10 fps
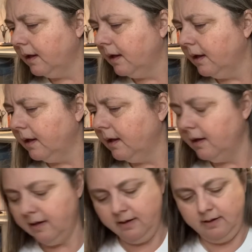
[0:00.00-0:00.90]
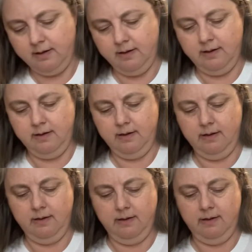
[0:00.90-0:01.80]

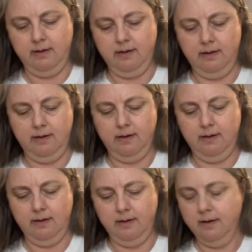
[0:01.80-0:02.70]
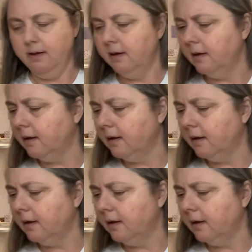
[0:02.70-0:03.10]
Nothing is said.